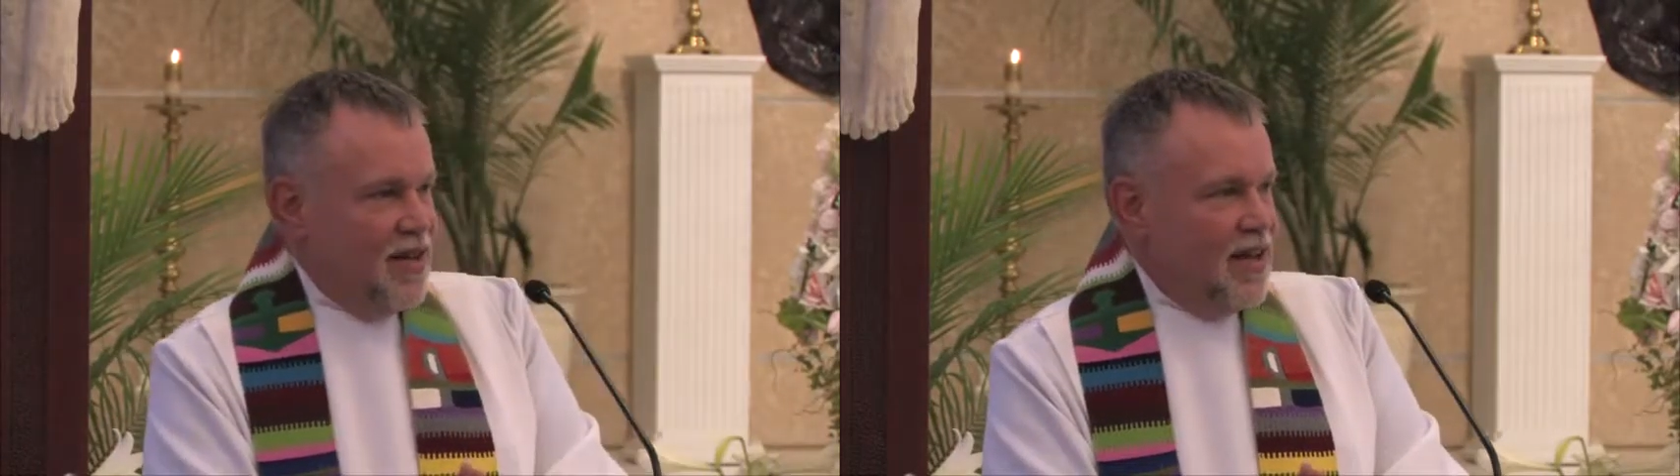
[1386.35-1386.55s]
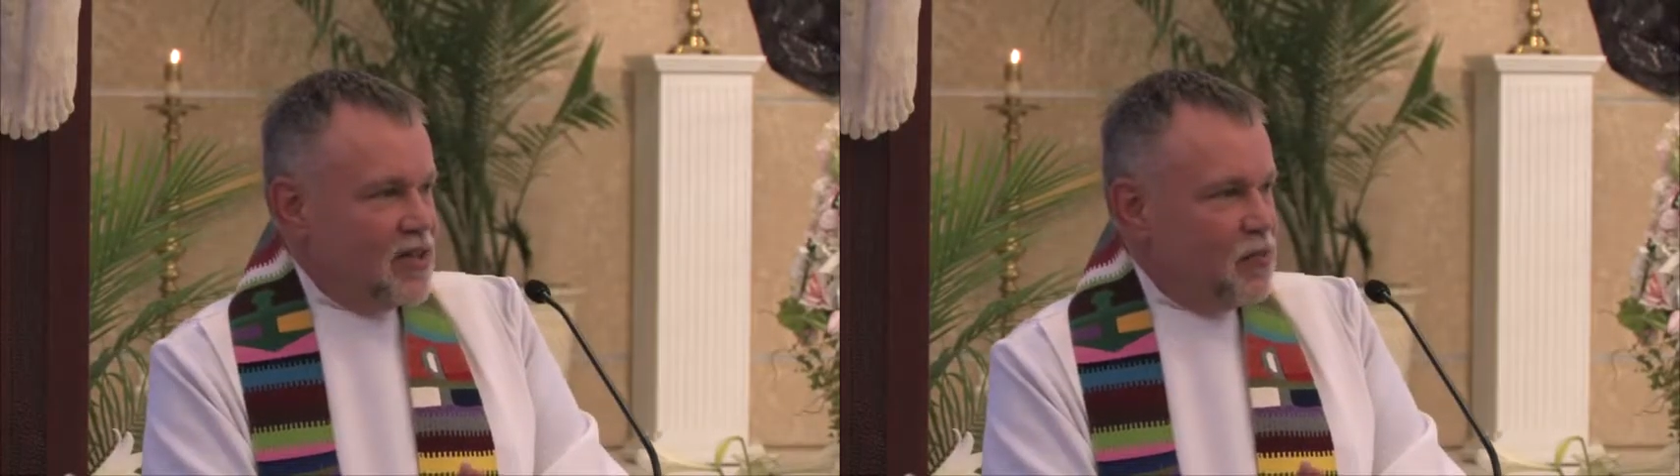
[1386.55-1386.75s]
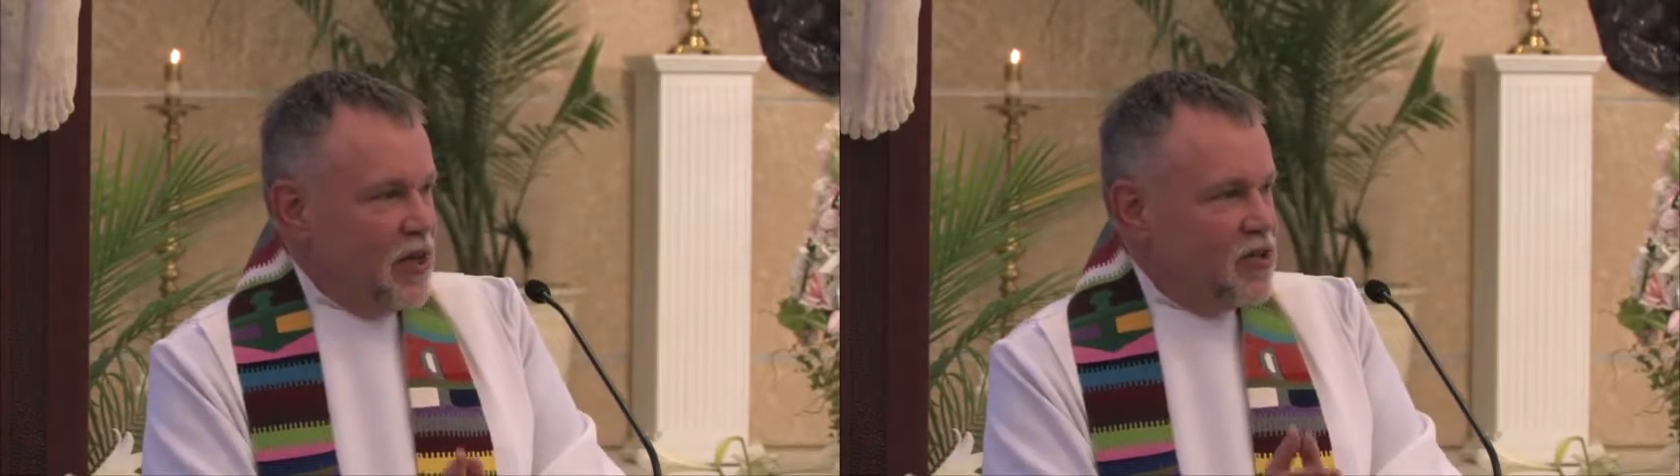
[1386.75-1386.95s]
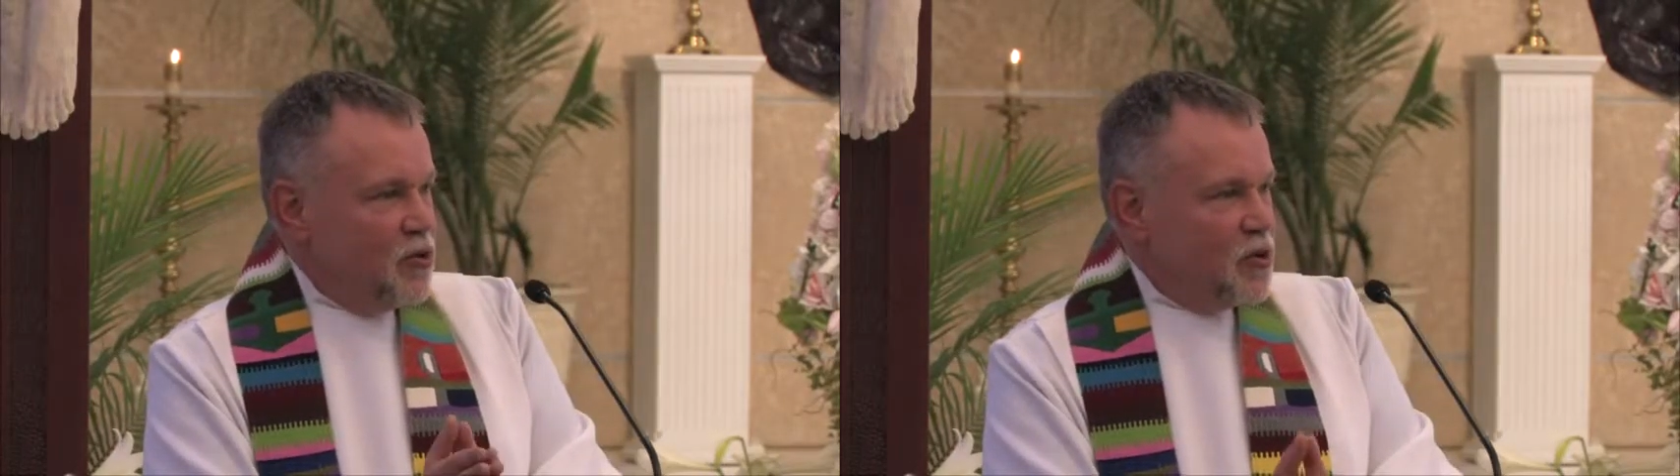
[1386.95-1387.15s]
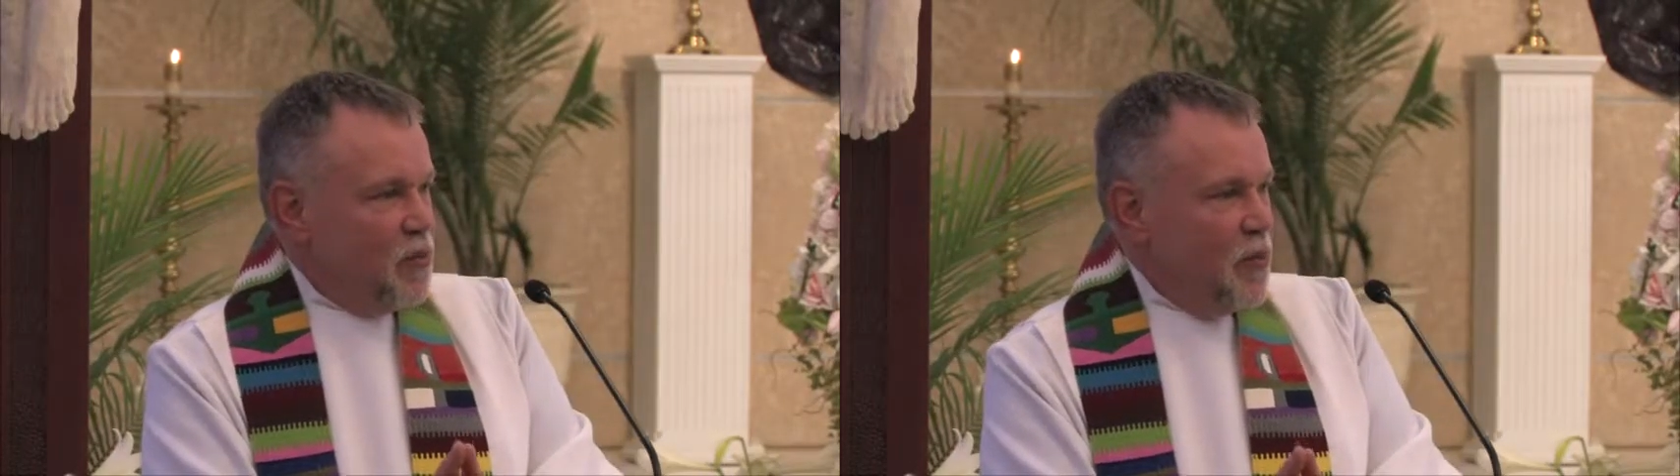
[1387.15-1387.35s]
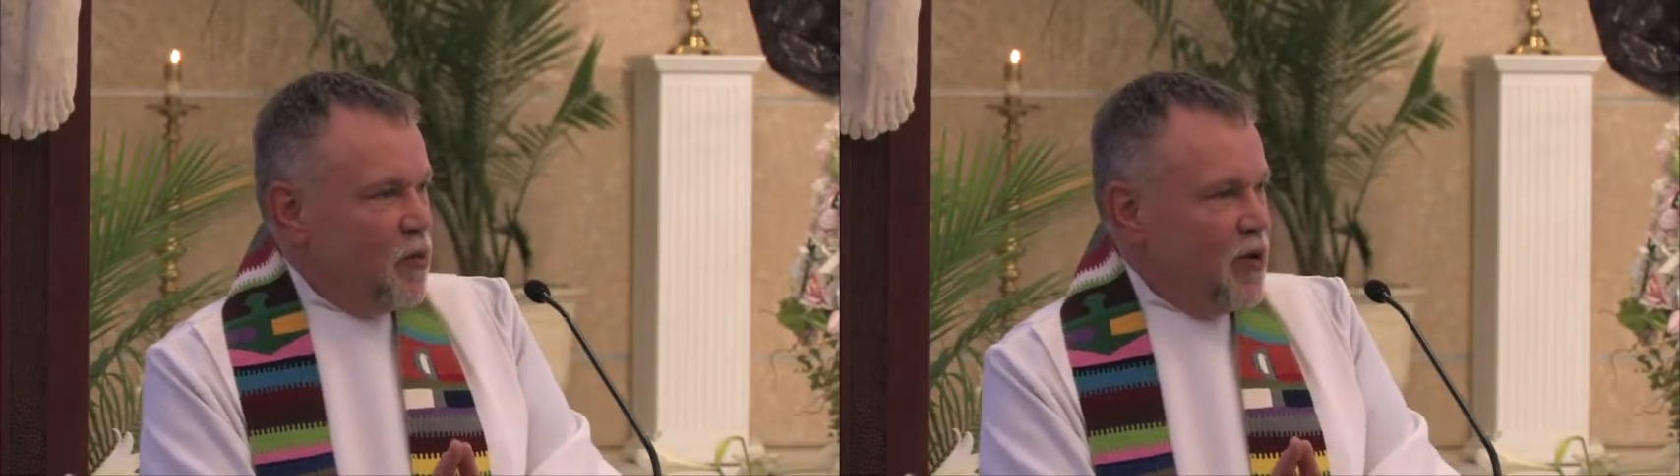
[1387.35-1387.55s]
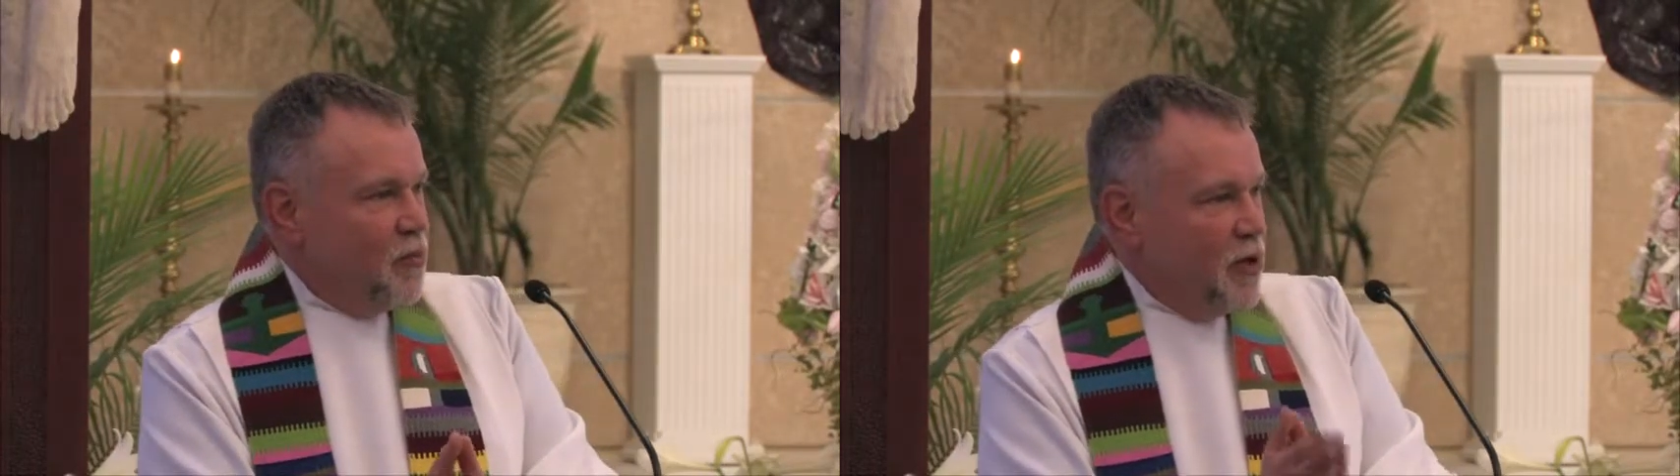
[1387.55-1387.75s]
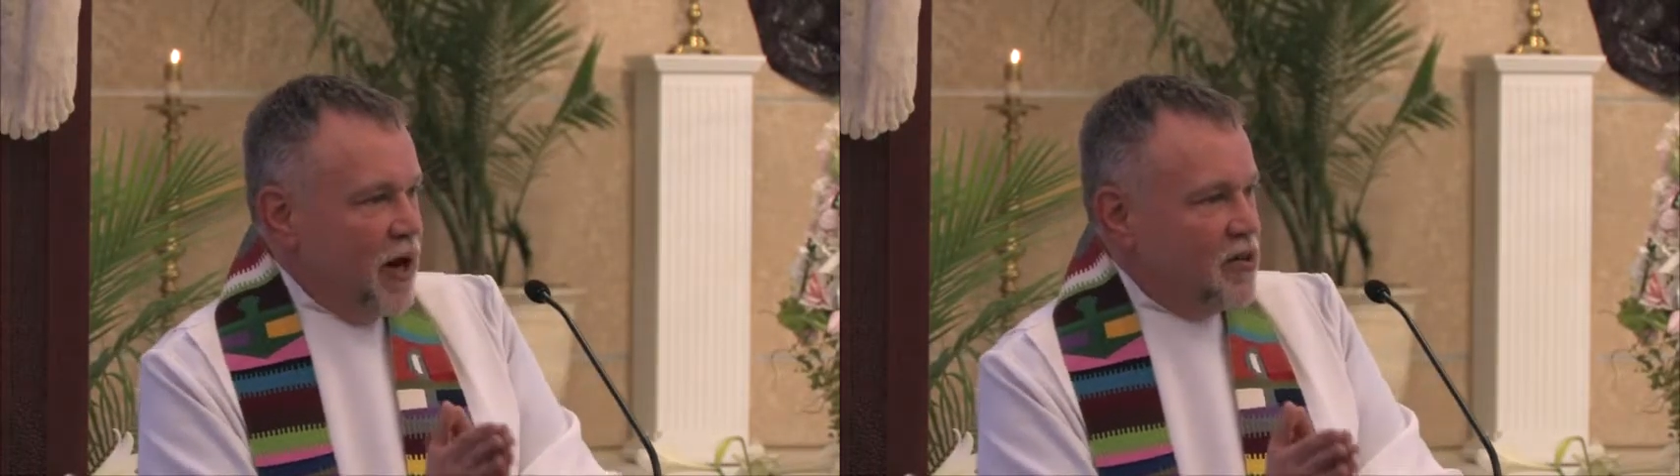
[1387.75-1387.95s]
and especially those memory of
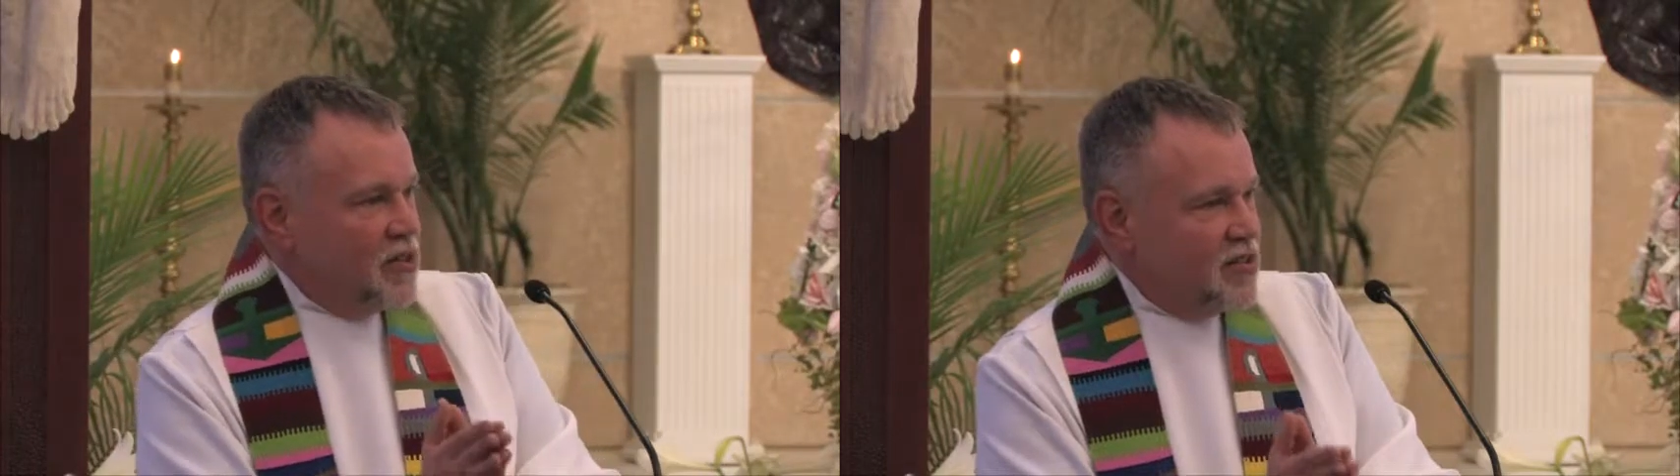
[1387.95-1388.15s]
prayers,